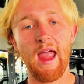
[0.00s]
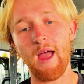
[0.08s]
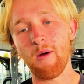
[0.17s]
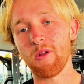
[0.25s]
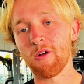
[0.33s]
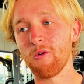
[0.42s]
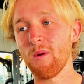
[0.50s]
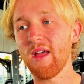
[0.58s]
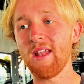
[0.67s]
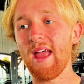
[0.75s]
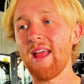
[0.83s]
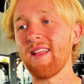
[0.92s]
how it all
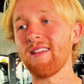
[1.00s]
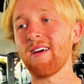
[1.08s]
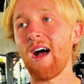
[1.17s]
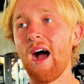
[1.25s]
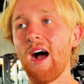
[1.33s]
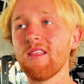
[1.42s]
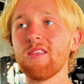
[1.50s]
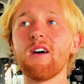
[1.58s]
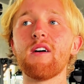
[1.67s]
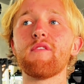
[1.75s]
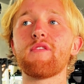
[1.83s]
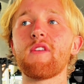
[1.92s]
went. And I
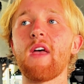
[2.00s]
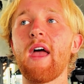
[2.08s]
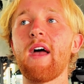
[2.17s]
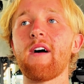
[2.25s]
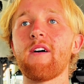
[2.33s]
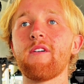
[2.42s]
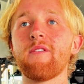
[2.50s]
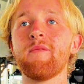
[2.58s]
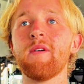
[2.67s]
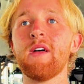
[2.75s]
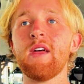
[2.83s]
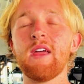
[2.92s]
loved how
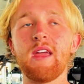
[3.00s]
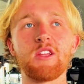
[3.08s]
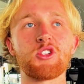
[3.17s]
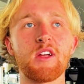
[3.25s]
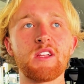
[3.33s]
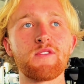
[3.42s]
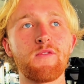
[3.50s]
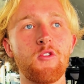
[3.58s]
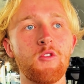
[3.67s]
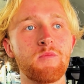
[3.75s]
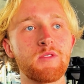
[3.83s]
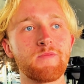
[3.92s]
it
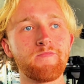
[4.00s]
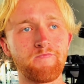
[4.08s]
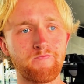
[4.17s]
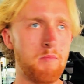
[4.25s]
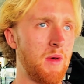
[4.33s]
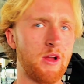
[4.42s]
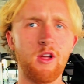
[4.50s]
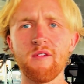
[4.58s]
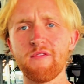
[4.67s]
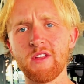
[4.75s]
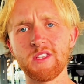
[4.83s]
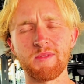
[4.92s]
transformed my
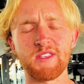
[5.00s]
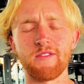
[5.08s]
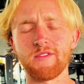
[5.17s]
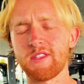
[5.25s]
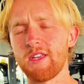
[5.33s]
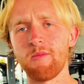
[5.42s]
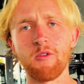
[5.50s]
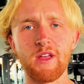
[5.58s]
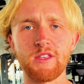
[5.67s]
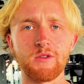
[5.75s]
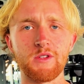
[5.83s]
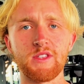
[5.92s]
confidence, my self-esteem, all
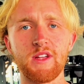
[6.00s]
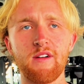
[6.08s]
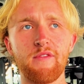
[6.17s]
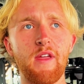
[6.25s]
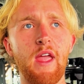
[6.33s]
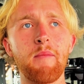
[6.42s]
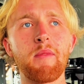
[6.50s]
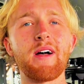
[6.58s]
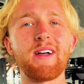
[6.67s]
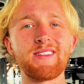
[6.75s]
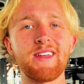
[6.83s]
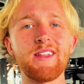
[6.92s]
that sort of stuff, and
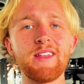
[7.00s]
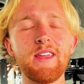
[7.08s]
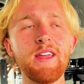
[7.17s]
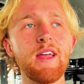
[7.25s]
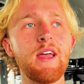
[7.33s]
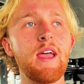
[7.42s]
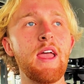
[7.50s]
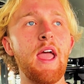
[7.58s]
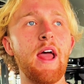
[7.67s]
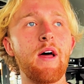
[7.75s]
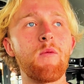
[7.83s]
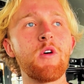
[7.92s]
my identity.
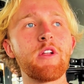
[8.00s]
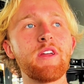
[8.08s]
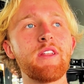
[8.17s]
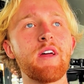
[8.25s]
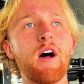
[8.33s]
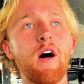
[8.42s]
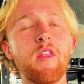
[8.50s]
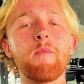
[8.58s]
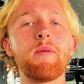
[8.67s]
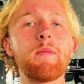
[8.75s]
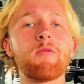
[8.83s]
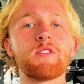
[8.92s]
And I wanted other
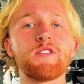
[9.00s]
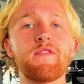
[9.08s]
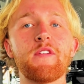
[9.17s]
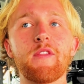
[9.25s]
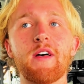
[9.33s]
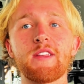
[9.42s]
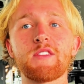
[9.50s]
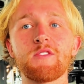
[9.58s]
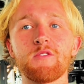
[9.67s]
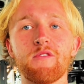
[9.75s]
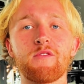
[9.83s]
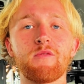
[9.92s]
people to feel that
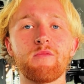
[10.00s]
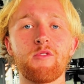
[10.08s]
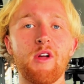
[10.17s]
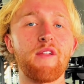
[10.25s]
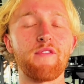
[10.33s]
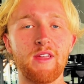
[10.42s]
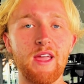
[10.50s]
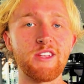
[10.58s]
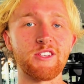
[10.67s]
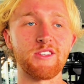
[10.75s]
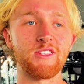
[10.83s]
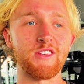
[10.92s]
sort of
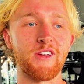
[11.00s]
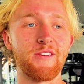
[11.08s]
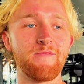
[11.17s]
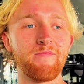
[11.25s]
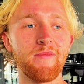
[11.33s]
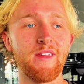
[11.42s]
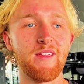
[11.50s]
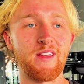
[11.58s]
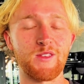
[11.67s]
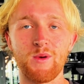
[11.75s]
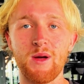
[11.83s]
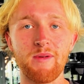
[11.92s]
gratification. So
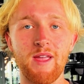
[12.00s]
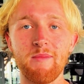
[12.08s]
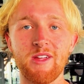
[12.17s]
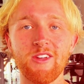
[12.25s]
that's why I became a